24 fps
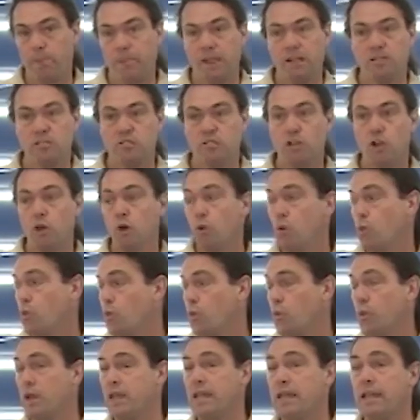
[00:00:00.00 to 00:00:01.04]
And so
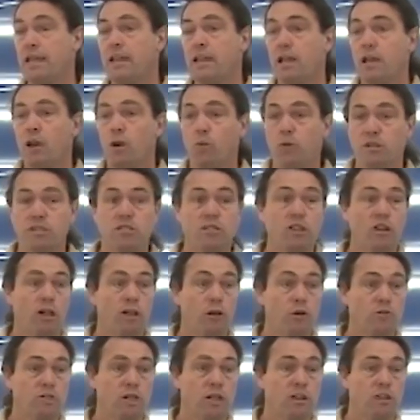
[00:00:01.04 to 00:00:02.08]
we, once the
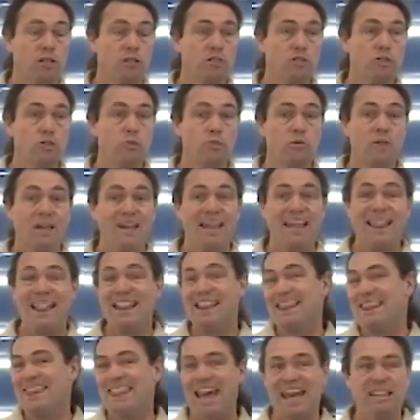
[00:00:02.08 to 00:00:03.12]
dog goes onto the suit,
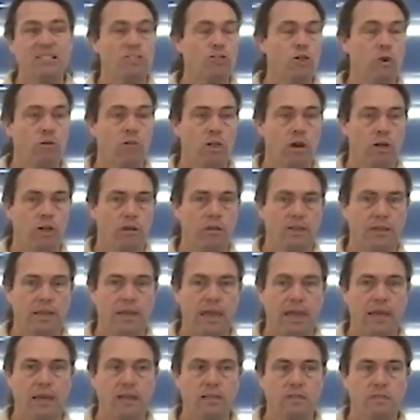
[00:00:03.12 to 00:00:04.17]
that's no longer the
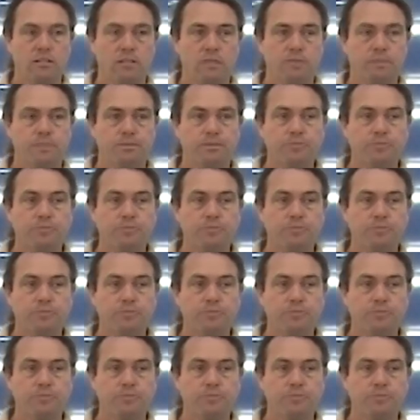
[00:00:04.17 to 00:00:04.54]
case.